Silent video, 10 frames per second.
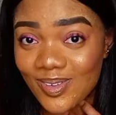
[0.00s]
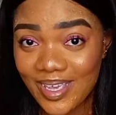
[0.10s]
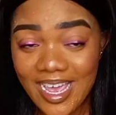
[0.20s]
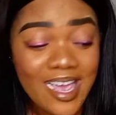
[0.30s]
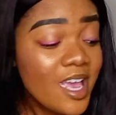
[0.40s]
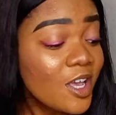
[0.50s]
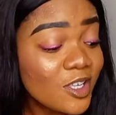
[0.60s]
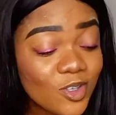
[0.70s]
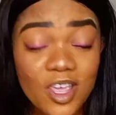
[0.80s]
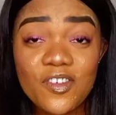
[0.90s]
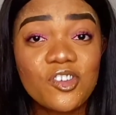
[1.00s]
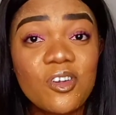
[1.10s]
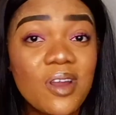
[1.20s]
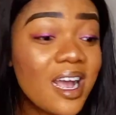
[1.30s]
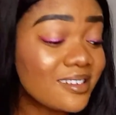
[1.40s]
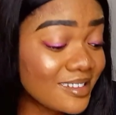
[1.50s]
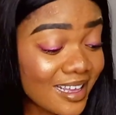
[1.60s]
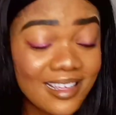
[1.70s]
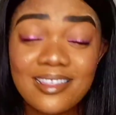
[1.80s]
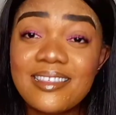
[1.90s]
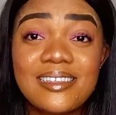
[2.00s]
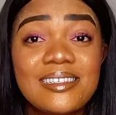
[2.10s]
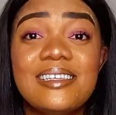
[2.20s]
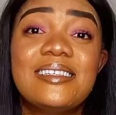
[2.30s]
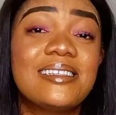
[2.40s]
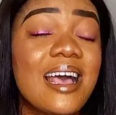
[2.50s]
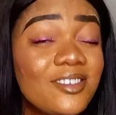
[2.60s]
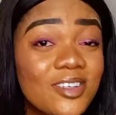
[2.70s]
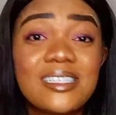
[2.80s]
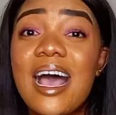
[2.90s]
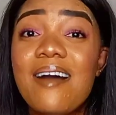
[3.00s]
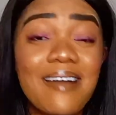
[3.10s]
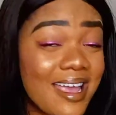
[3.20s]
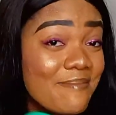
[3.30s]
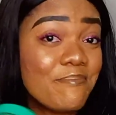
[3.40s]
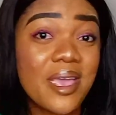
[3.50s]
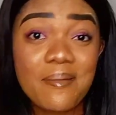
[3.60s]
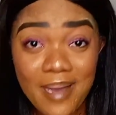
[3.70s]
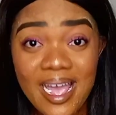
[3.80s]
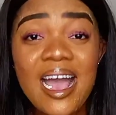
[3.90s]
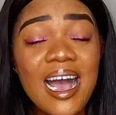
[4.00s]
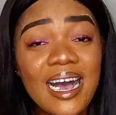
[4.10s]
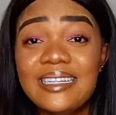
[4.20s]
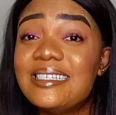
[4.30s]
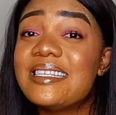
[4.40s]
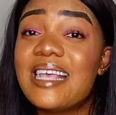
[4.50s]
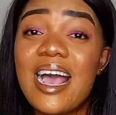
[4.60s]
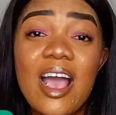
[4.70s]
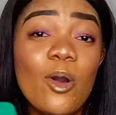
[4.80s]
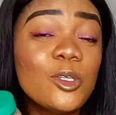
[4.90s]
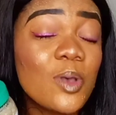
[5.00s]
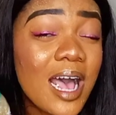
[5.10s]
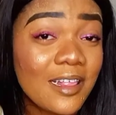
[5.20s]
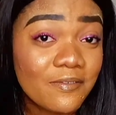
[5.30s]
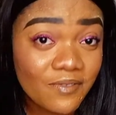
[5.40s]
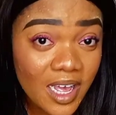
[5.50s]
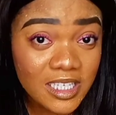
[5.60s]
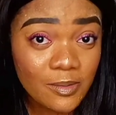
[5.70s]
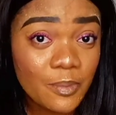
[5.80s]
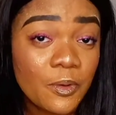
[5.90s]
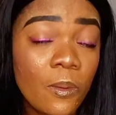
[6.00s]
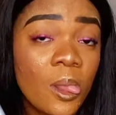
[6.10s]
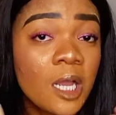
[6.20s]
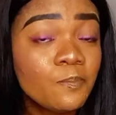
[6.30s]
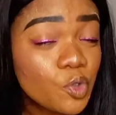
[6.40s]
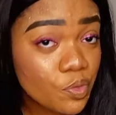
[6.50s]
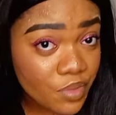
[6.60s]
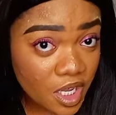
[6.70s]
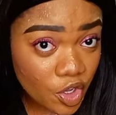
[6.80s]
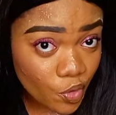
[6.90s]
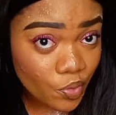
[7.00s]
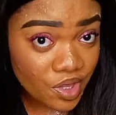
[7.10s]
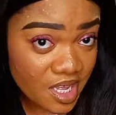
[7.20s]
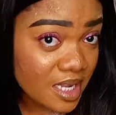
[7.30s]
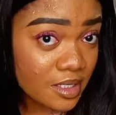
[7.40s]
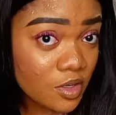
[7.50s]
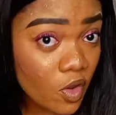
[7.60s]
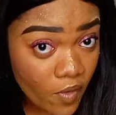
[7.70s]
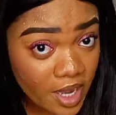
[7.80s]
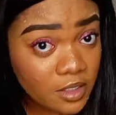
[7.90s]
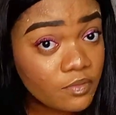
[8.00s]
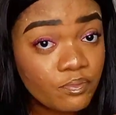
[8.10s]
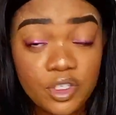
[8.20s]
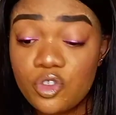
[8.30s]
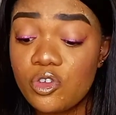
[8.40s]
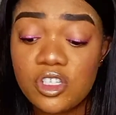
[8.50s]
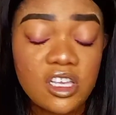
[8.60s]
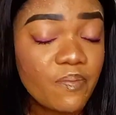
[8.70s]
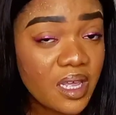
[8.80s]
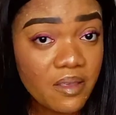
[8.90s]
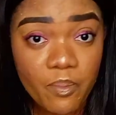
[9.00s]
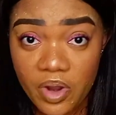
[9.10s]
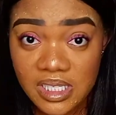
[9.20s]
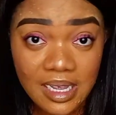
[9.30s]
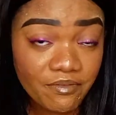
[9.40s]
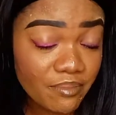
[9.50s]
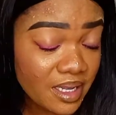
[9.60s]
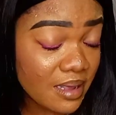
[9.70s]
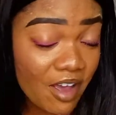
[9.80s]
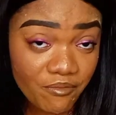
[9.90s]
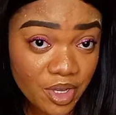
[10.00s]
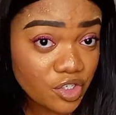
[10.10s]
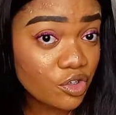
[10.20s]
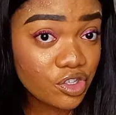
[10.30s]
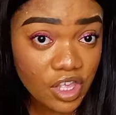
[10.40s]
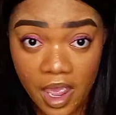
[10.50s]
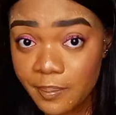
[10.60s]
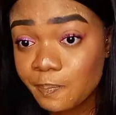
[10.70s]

Okay, so if you're struggling how to take it, this is just how I make mine, and this is how I also advise people to make theirs. All right, please do not skip any points I've mentioned here.